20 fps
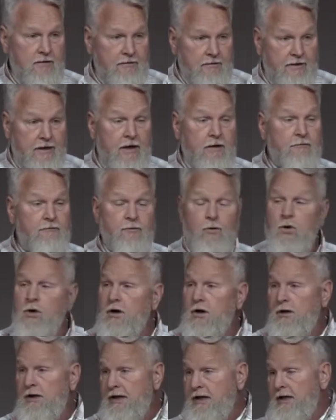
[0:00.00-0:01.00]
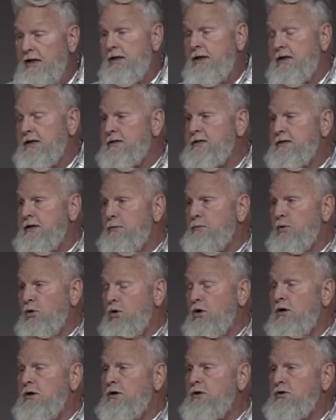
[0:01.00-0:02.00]
Therefore, it is
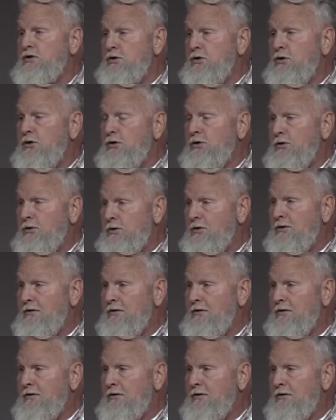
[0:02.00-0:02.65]
important to who?